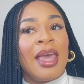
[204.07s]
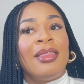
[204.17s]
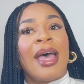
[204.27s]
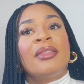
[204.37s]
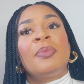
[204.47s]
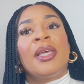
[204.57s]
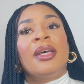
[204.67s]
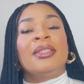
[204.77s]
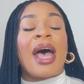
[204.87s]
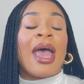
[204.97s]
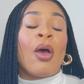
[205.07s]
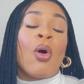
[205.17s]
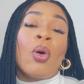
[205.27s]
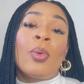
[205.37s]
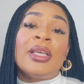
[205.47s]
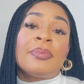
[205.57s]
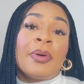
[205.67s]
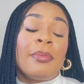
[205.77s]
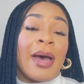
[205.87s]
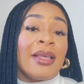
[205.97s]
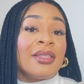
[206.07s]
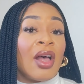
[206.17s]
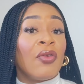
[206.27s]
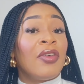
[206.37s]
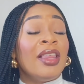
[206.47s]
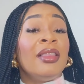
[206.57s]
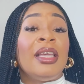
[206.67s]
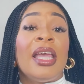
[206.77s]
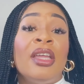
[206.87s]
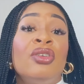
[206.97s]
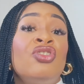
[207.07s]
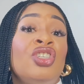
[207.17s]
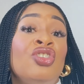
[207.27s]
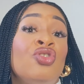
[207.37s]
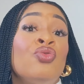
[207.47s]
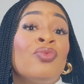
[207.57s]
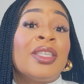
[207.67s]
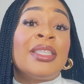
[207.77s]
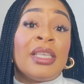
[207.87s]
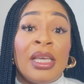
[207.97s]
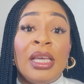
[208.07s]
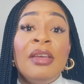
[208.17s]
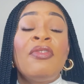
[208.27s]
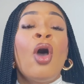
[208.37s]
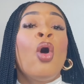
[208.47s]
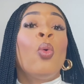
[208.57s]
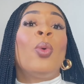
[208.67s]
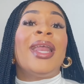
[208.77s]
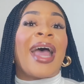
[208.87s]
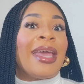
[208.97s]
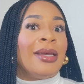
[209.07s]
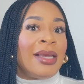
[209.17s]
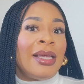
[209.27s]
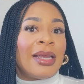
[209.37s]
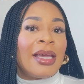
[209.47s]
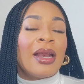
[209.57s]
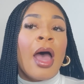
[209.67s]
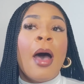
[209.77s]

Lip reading: And that's because I always put myself in the energy to receive when I need it.